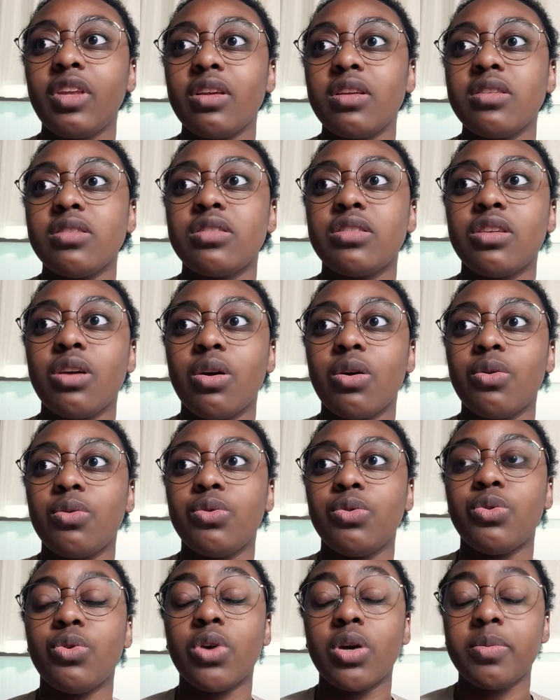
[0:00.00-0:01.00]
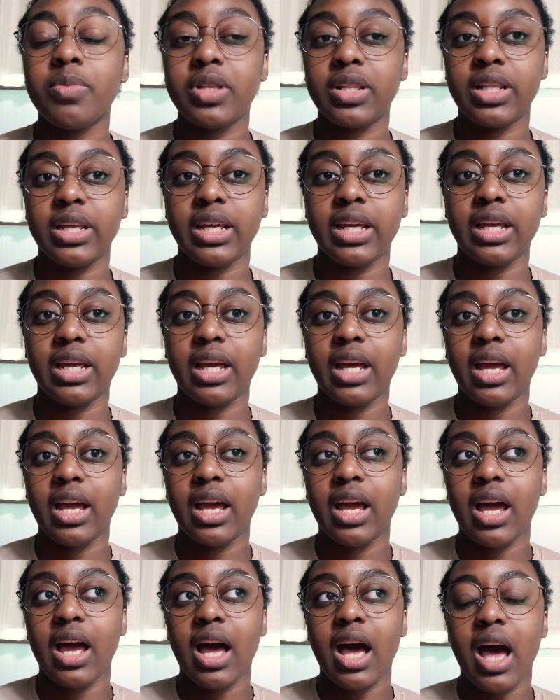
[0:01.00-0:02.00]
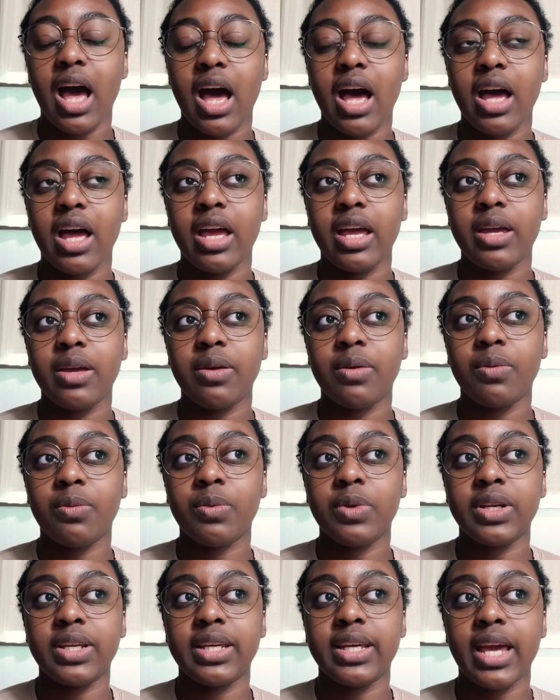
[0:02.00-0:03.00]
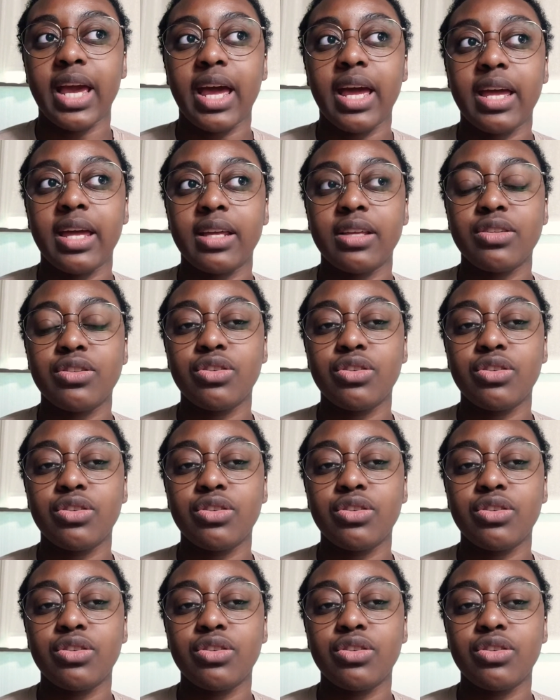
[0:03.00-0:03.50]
So normally I would get